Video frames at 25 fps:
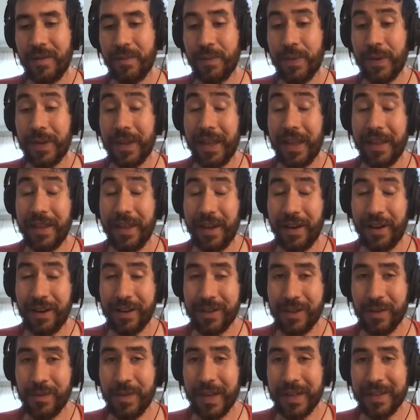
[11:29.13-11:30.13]
But then that
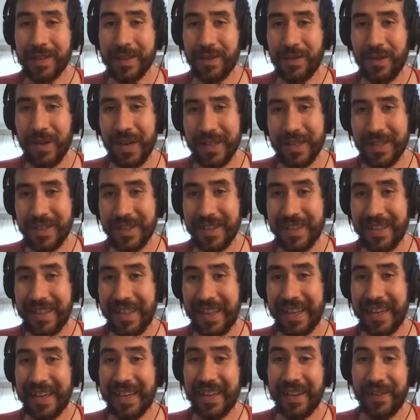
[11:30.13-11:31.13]
also begs the question,
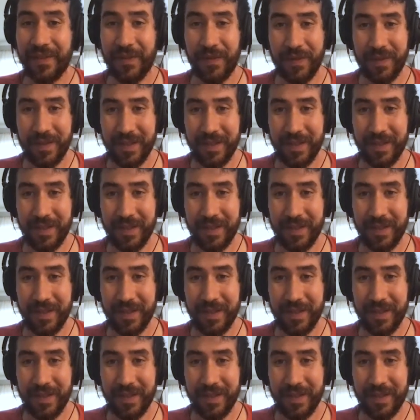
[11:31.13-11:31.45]
like, if